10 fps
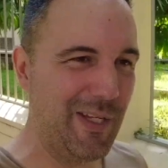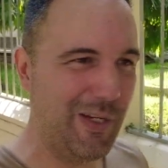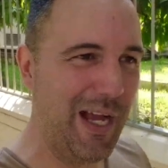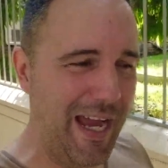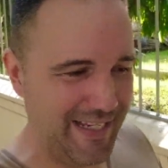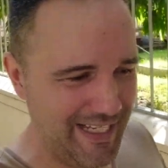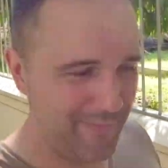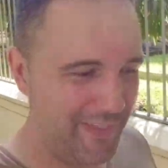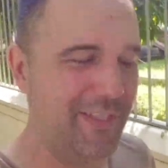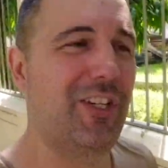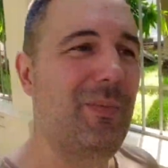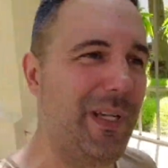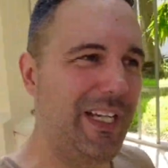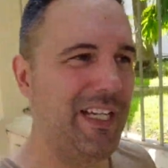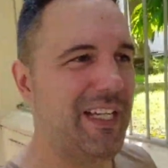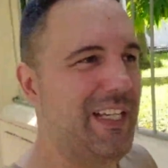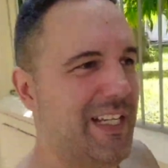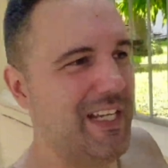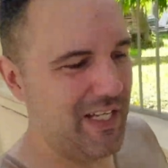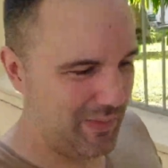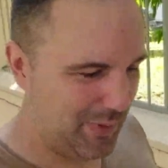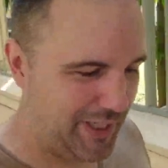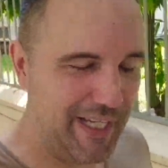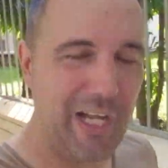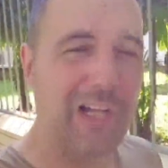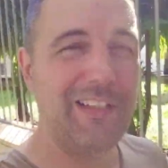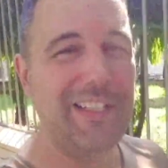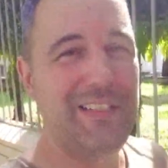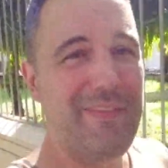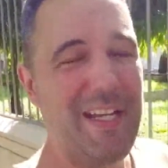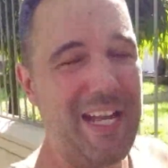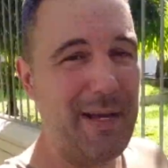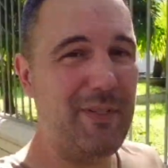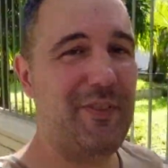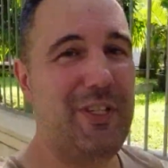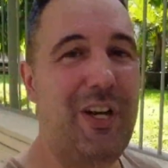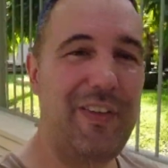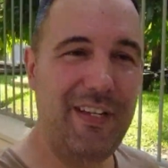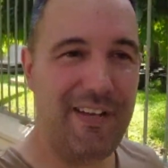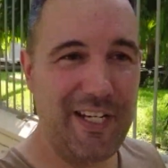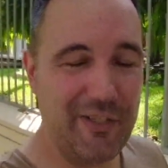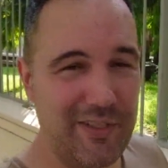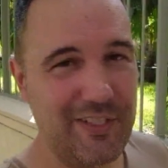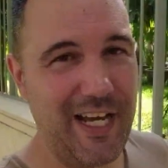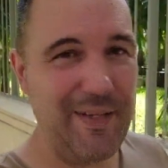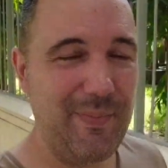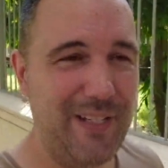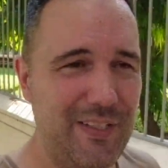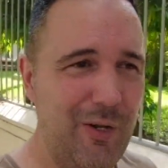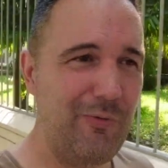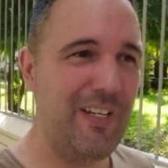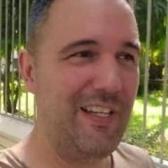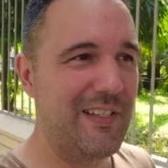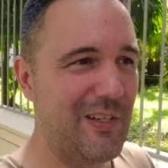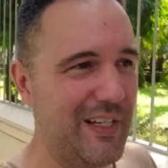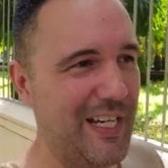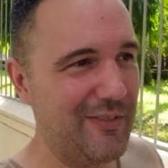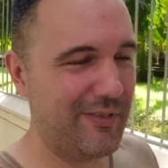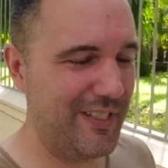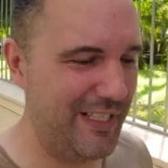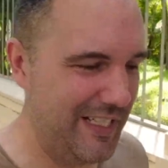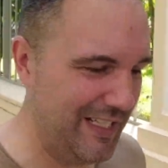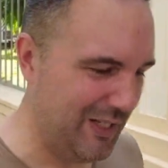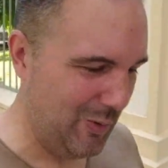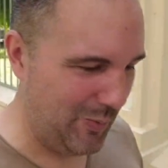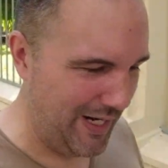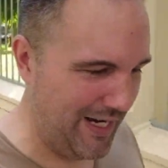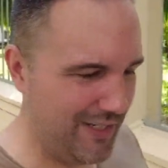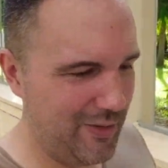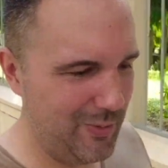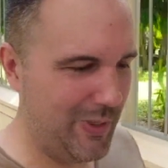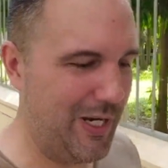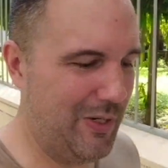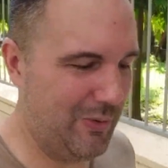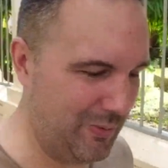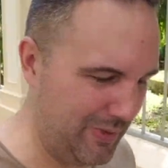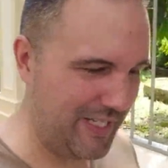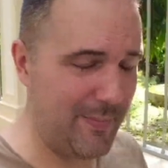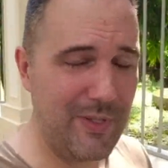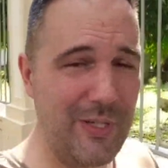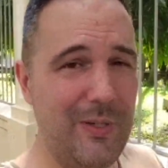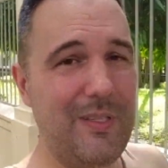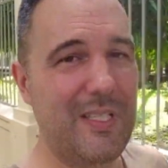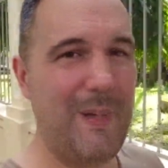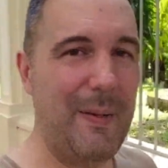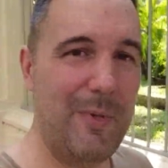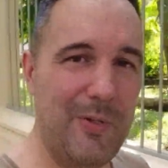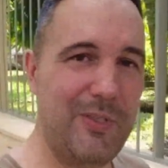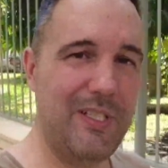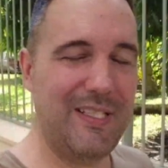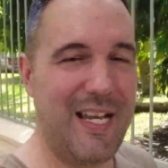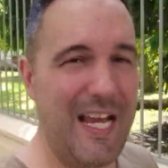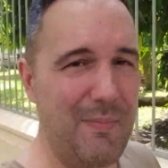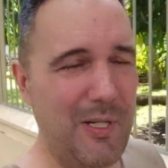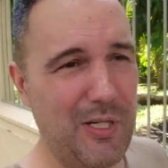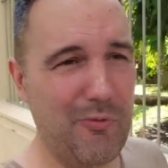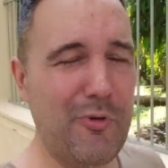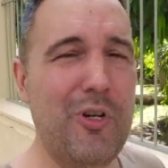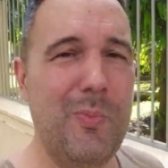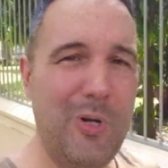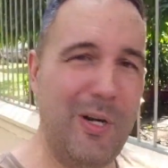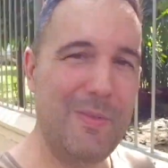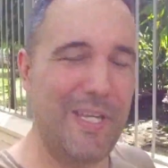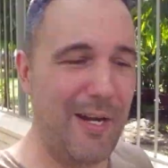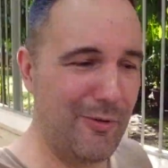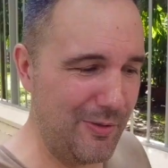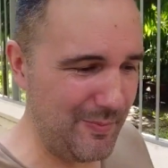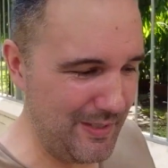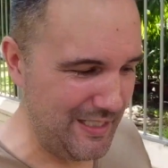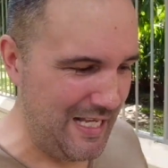So I doubt that you'll be booking a holiday to Vietnam if you're not the adventurous type. It's not really the sort of country where you would come to spend most of your time in your room or hotel room.